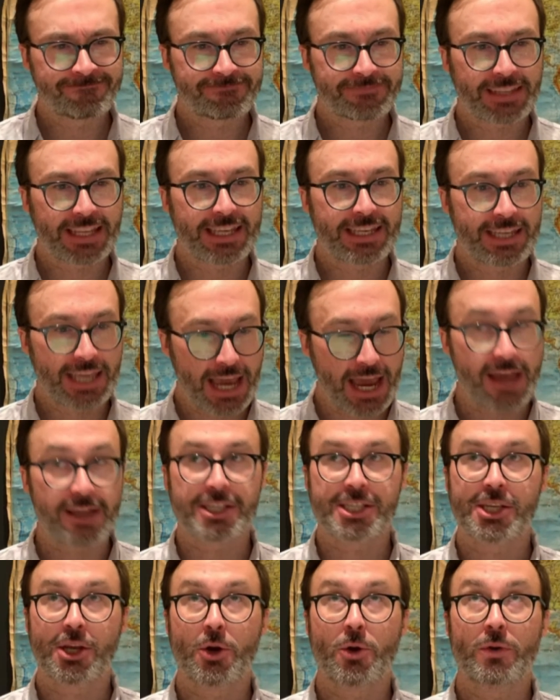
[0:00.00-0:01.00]
Yeah.
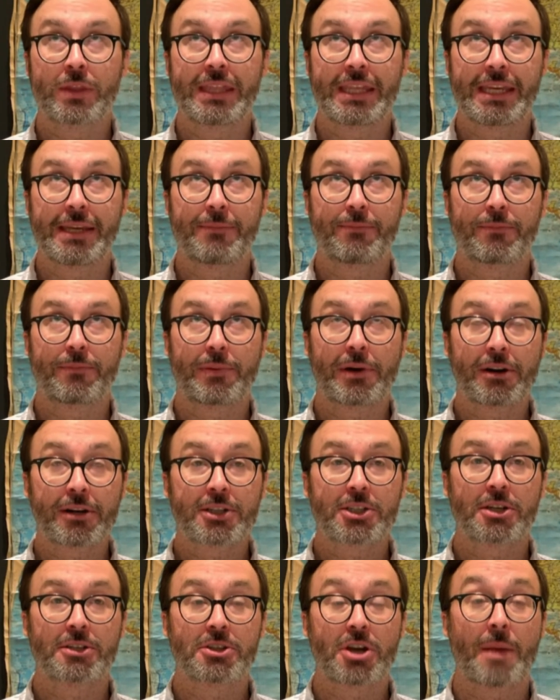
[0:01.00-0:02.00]
So the Parc
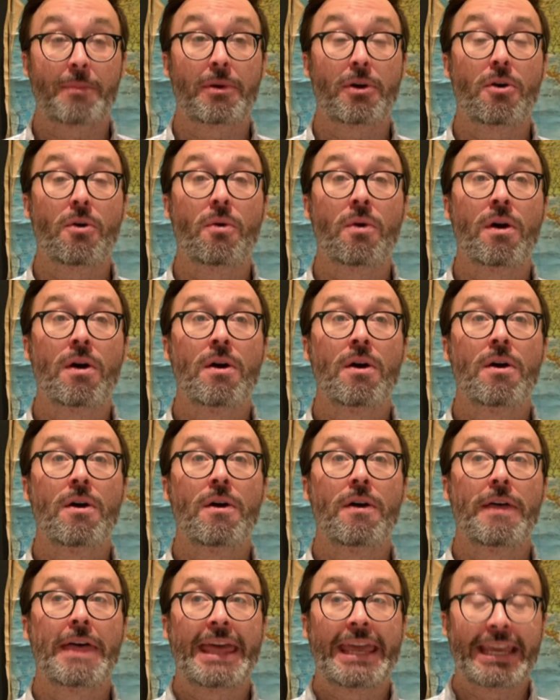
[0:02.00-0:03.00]
Jean Drapeau
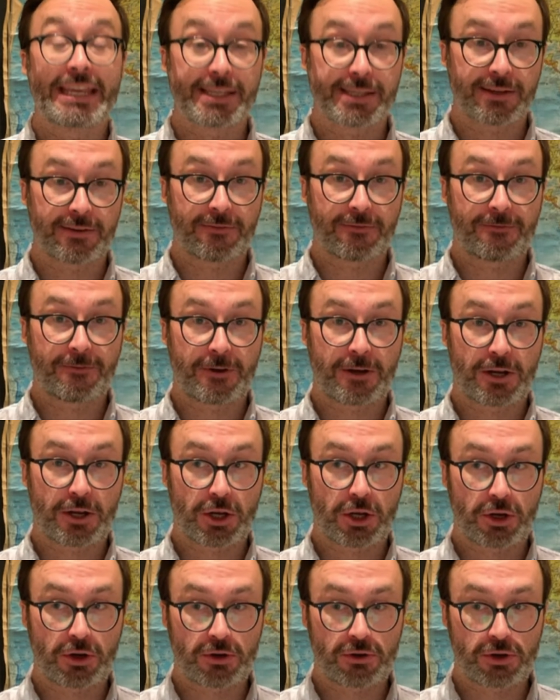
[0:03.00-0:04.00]
is
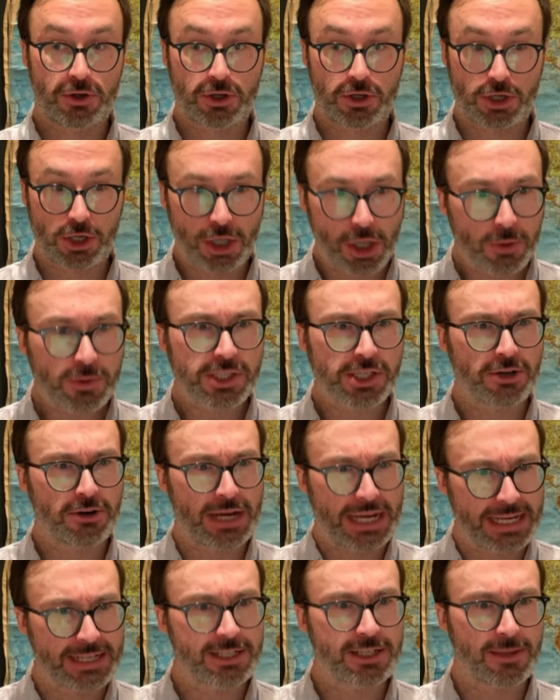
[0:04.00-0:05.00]
closer
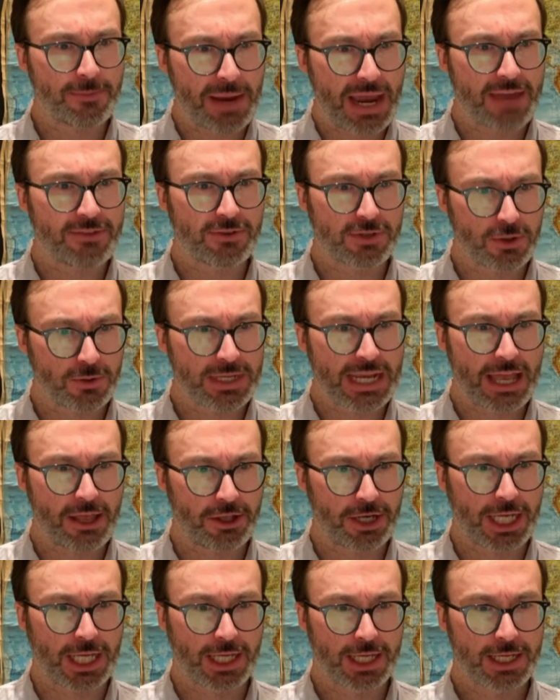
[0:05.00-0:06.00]
into the path of
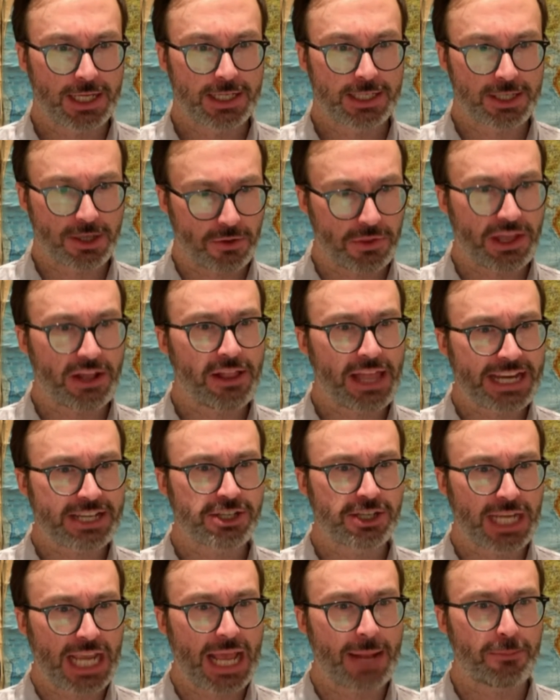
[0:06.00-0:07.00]
totality. So they'll
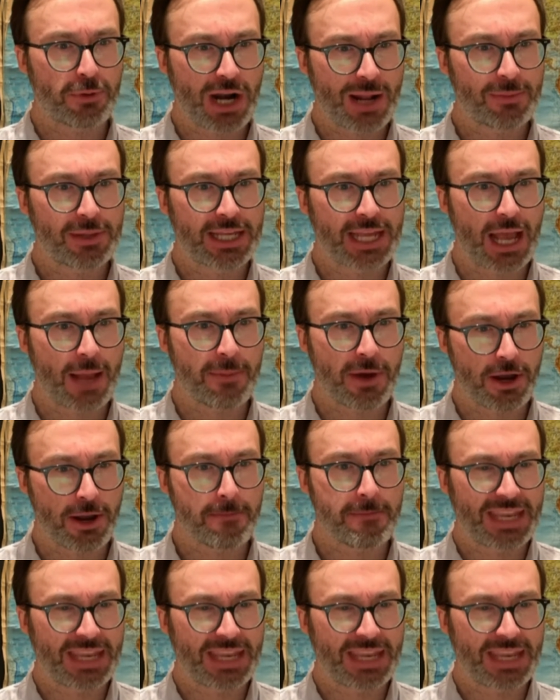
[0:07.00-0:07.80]
actually get probably about a minute